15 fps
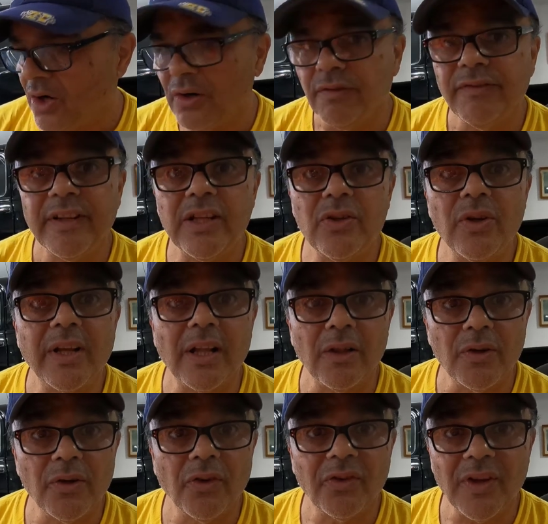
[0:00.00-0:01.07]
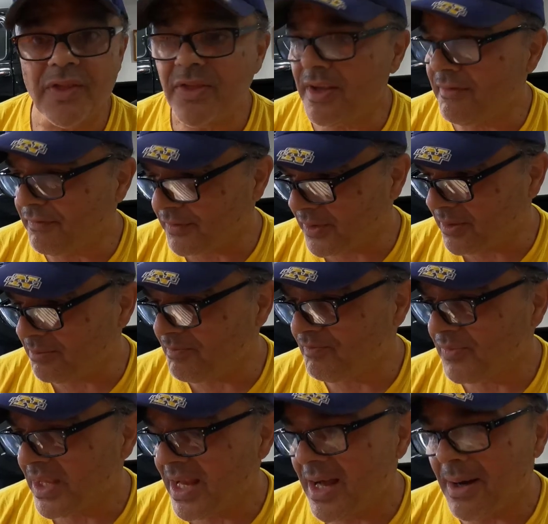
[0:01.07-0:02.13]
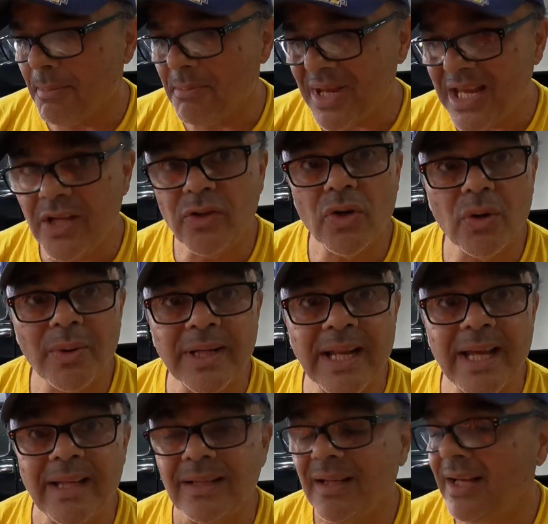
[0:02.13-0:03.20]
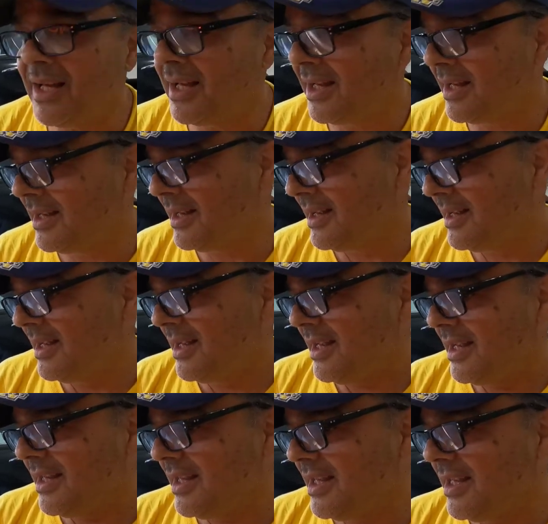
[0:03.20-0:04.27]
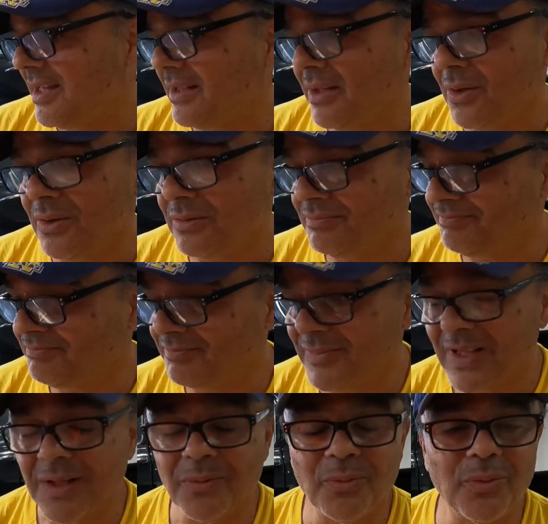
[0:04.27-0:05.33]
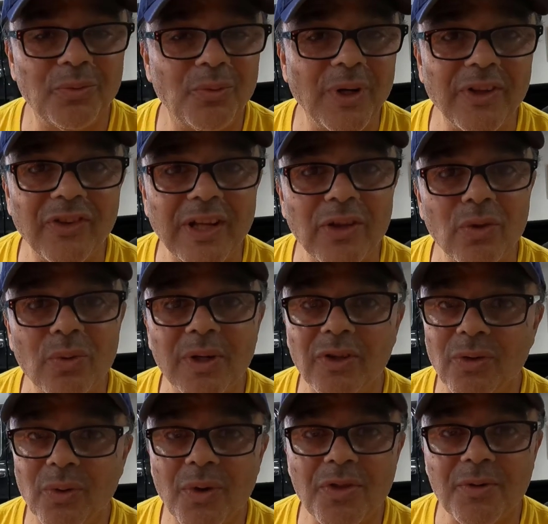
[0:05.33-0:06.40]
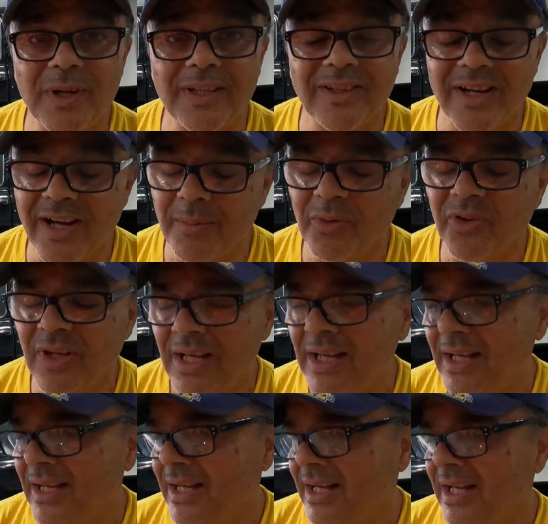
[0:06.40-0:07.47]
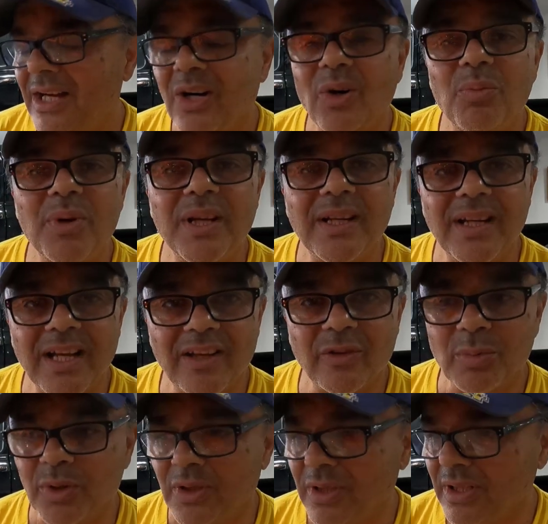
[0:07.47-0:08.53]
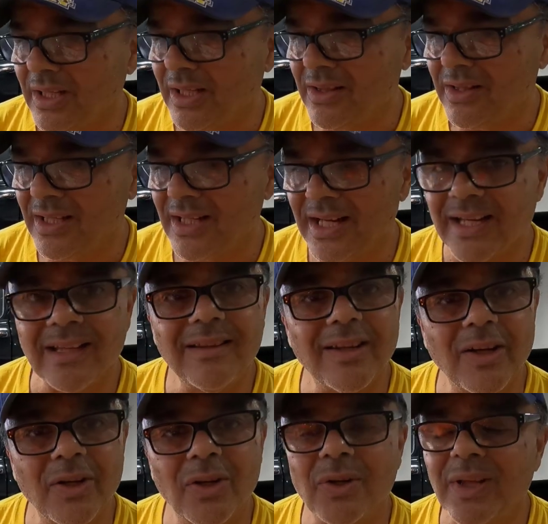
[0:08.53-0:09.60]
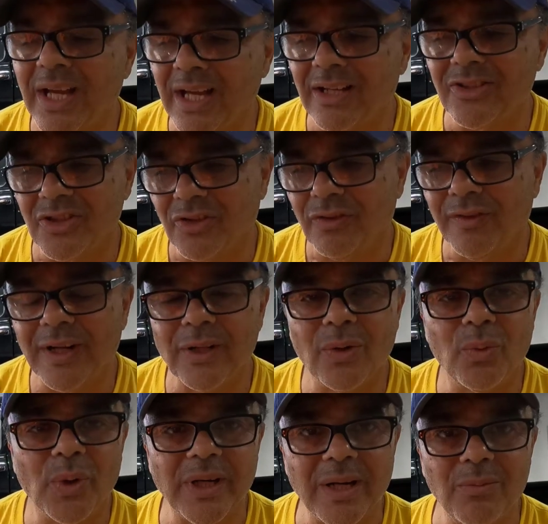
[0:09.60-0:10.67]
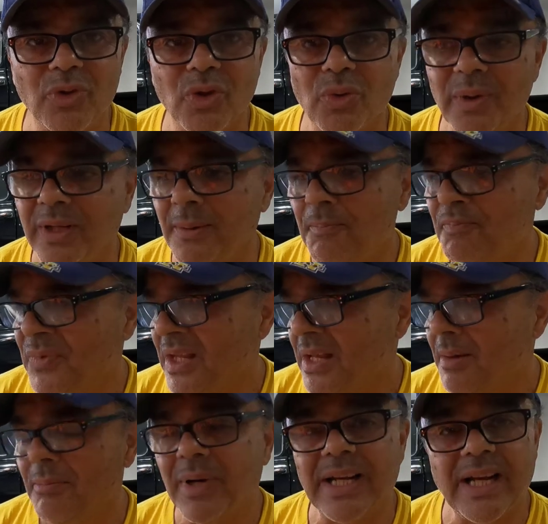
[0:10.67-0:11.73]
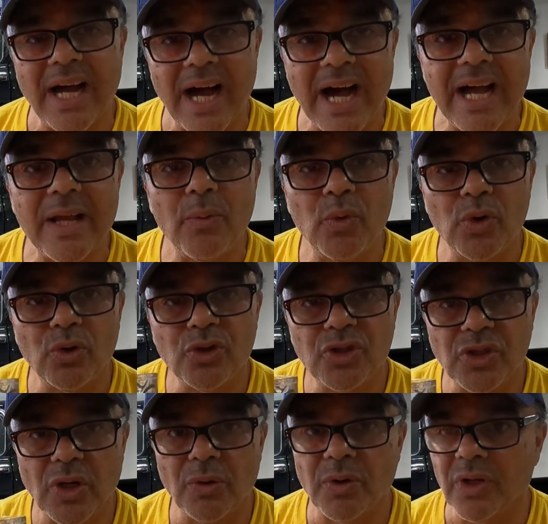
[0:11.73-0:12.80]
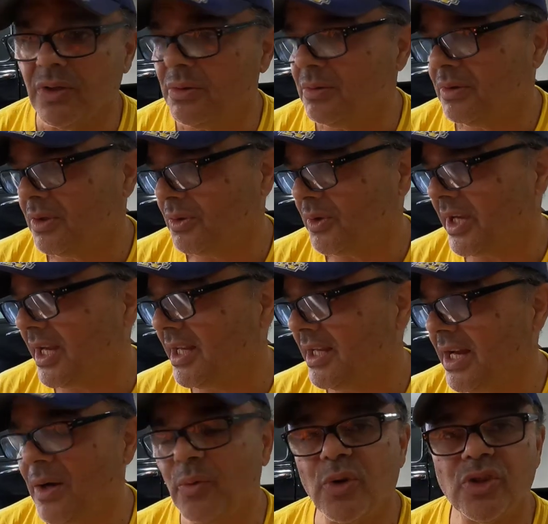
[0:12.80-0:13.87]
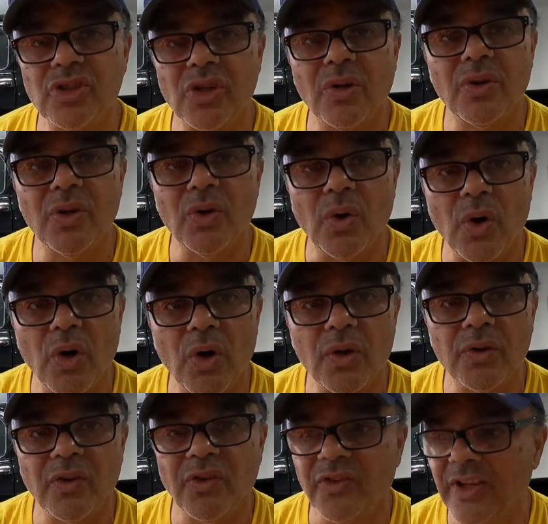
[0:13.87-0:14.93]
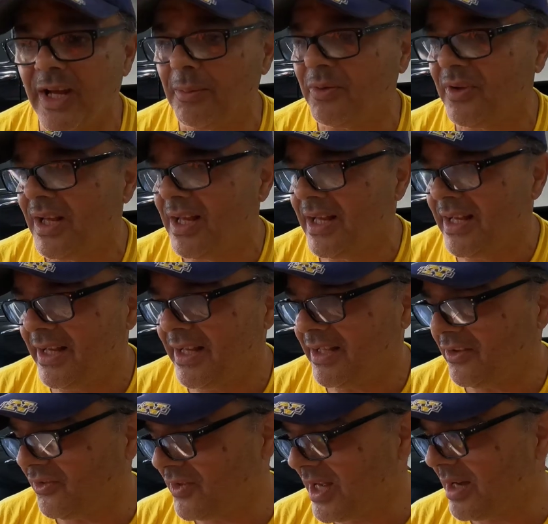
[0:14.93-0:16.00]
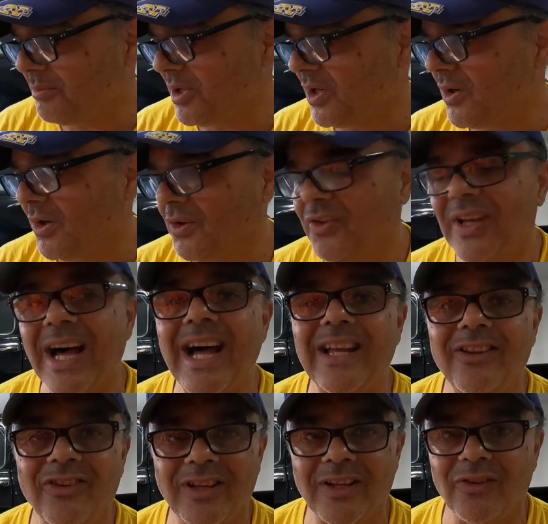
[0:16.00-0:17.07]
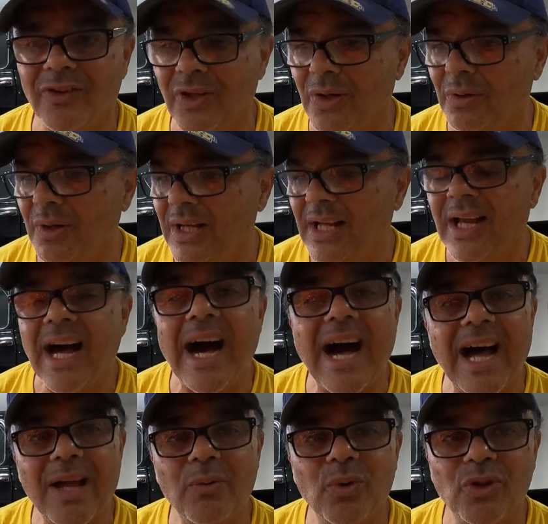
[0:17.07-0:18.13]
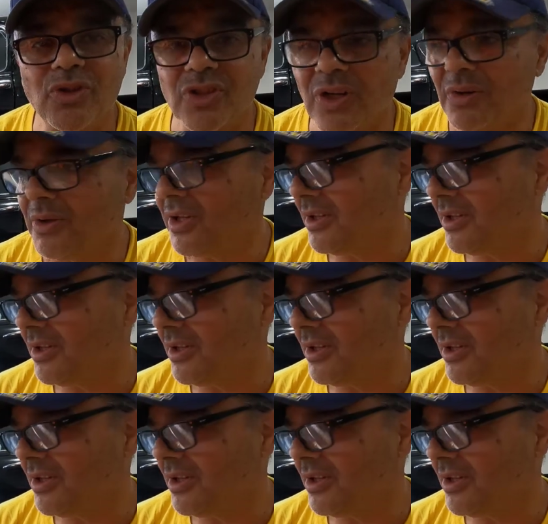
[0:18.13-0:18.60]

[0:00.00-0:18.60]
Hopefully you can learn something from me doing it, and once I do it two or three times, I'll be an expert, and then I can tell you, yeah, just follow what I'm doing. But I will show you, okay? I will show you all the steps. It's not because I said so. I will show